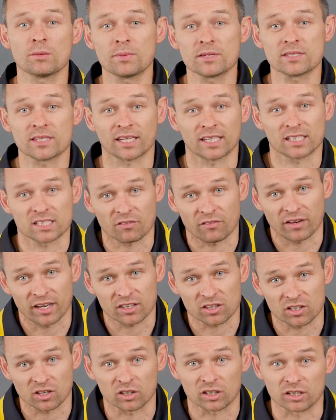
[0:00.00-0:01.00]
percentage of
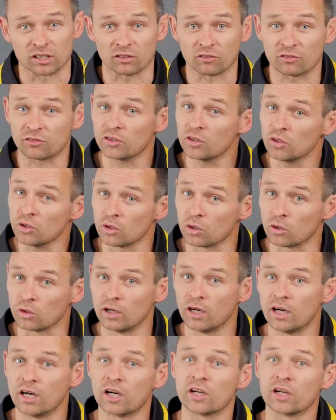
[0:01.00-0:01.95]
ethanol in the fuel,